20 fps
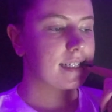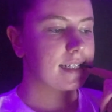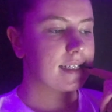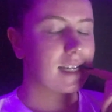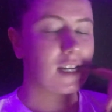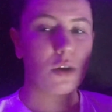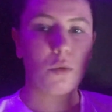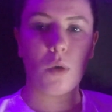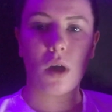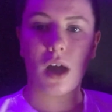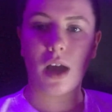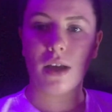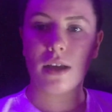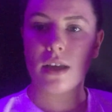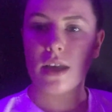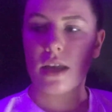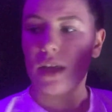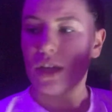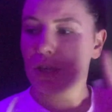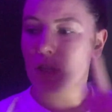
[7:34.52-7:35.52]
You know what?
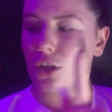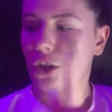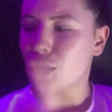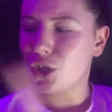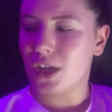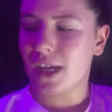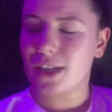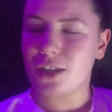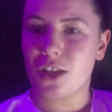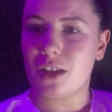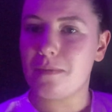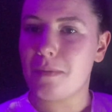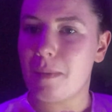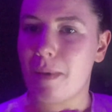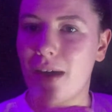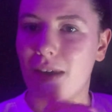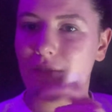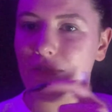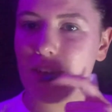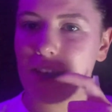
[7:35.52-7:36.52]
Usually I do my
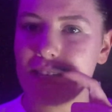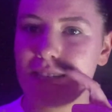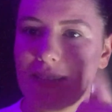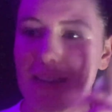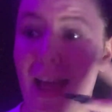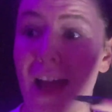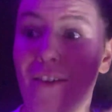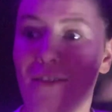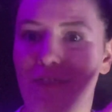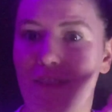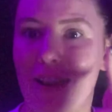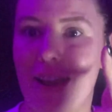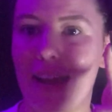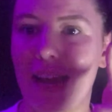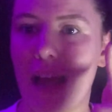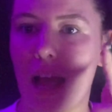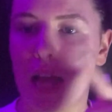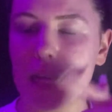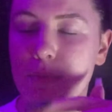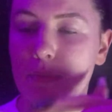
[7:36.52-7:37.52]
manifesting very
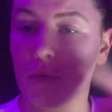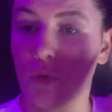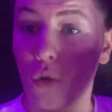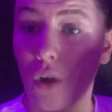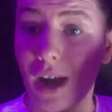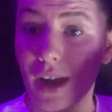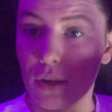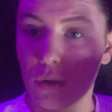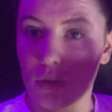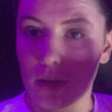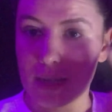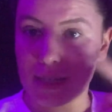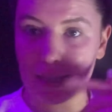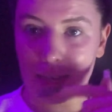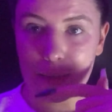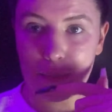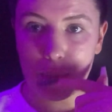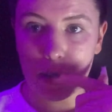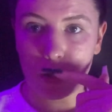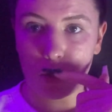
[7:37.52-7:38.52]
last before I go to
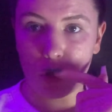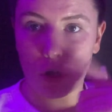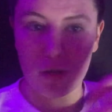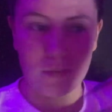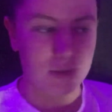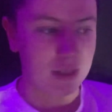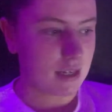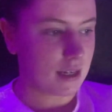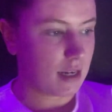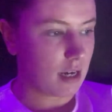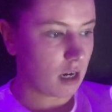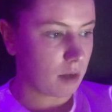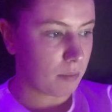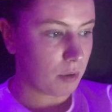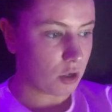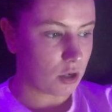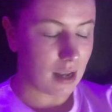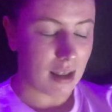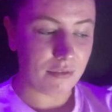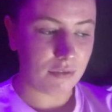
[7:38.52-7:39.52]
sleep and now I'm sitting here
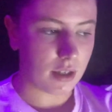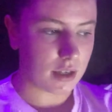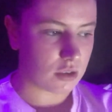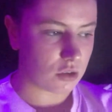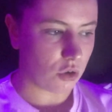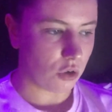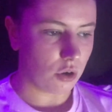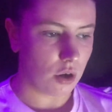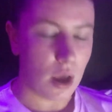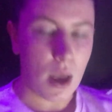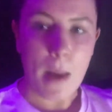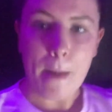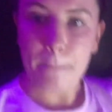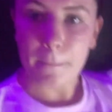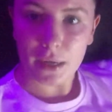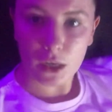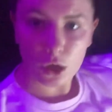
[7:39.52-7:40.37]
putting Netflix on. But